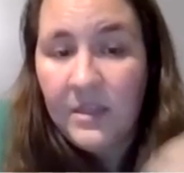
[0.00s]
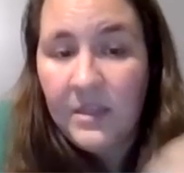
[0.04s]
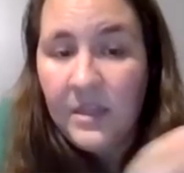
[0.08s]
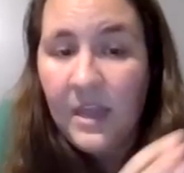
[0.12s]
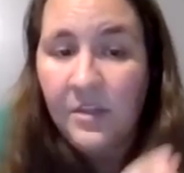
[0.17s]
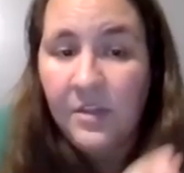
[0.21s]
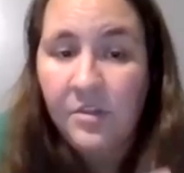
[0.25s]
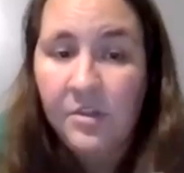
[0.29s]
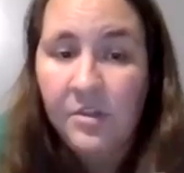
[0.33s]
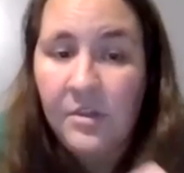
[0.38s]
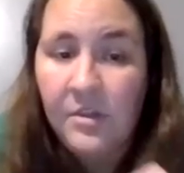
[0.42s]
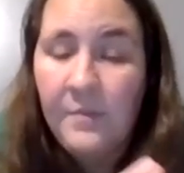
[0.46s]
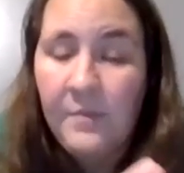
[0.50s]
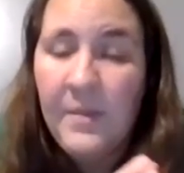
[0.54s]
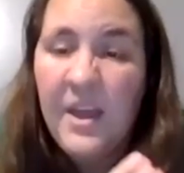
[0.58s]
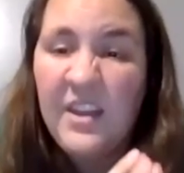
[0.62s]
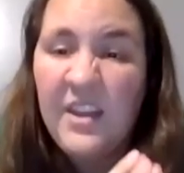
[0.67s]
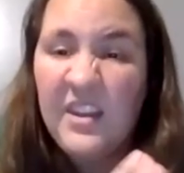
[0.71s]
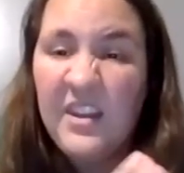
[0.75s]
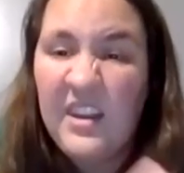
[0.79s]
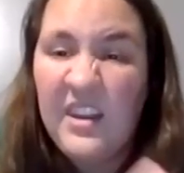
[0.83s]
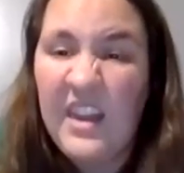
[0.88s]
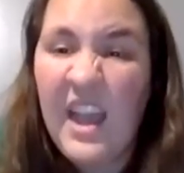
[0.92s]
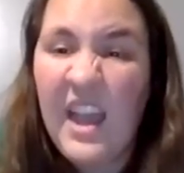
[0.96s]
Touch the
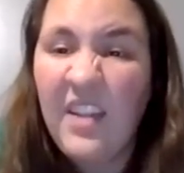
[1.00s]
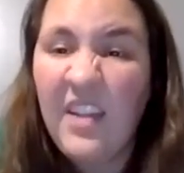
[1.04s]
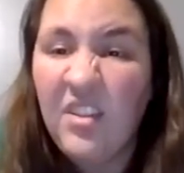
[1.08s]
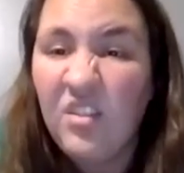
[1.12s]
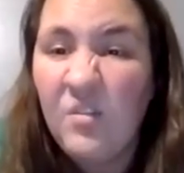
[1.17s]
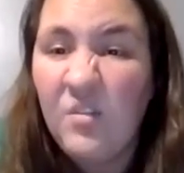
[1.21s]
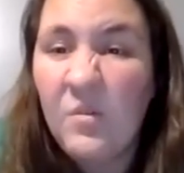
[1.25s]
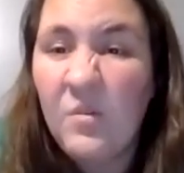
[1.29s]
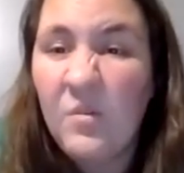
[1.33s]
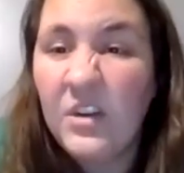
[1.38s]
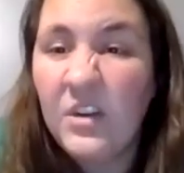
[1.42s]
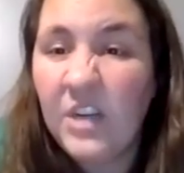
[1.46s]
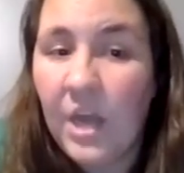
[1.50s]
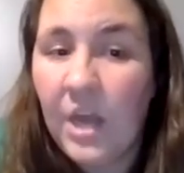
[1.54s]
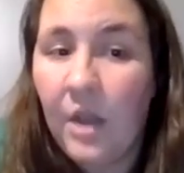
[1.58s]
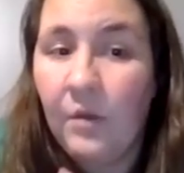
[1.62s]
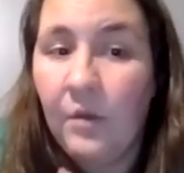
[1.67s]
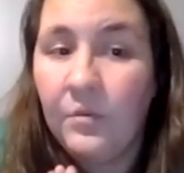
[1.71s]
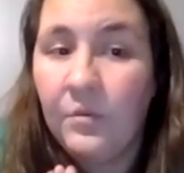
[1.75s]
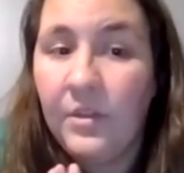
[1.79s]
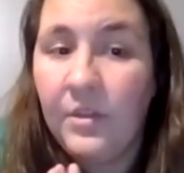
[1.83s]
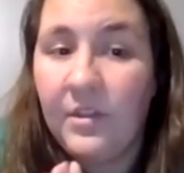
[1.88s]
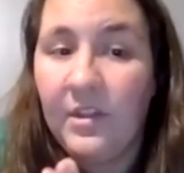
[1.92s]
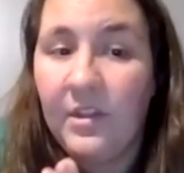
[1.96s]
button, yes or
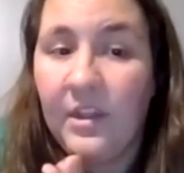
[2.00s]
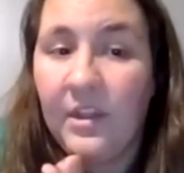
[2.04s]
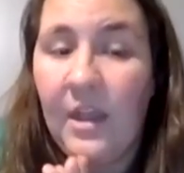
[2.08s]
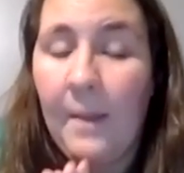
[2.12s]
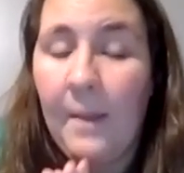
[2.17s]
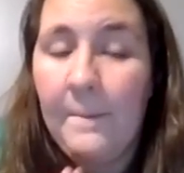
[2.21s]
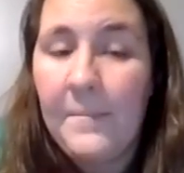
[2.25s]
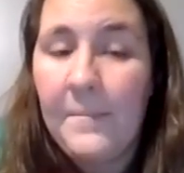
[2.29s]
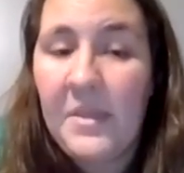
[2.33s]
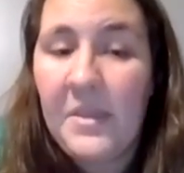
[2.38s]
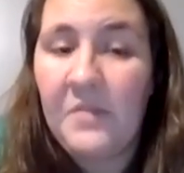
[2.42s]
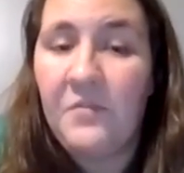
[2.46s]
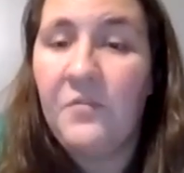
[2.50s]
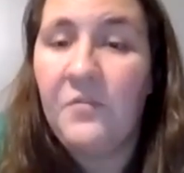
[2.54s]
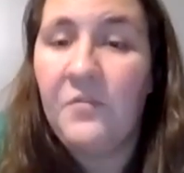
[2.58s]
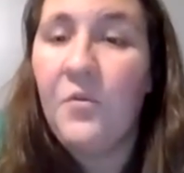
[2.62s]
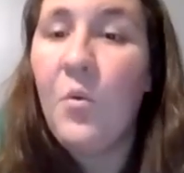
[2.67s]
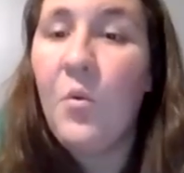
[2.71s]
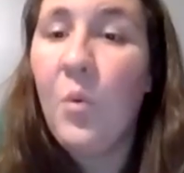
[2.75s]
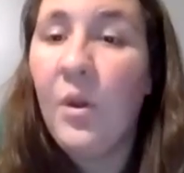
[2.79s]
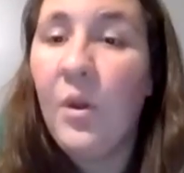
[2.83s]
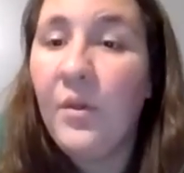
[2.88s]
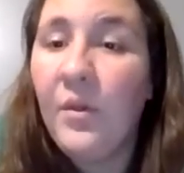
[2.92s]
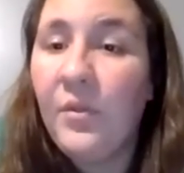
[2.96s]
no. Does it come
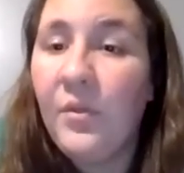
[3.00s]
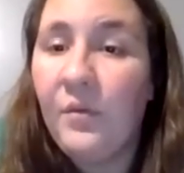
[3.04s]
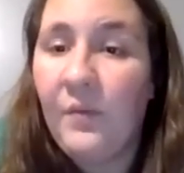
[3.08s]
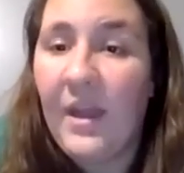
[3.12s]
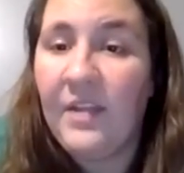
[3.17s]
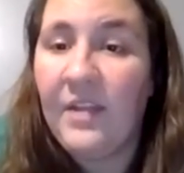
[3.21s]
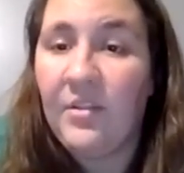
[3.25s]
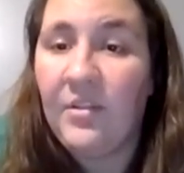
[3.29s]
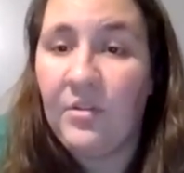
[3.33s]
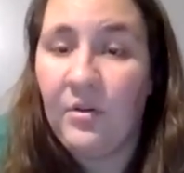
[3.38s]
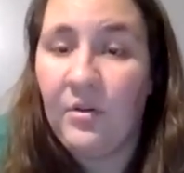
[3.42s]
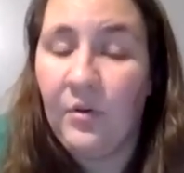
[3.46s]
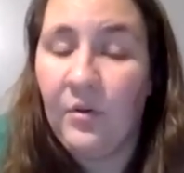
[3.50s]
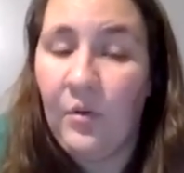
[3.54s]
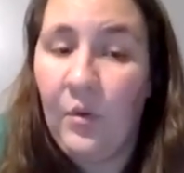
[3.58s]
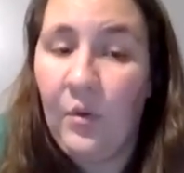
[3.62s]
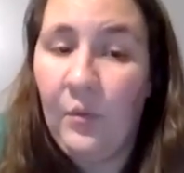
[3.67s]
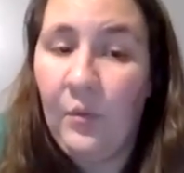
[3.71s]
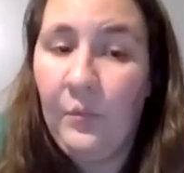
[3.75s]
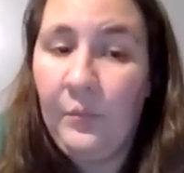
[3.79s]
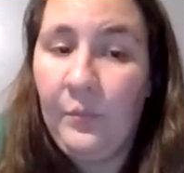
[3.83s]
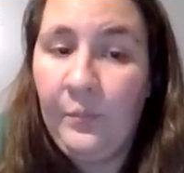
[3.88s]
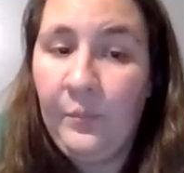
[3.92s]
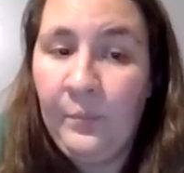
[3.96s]
before the red circle?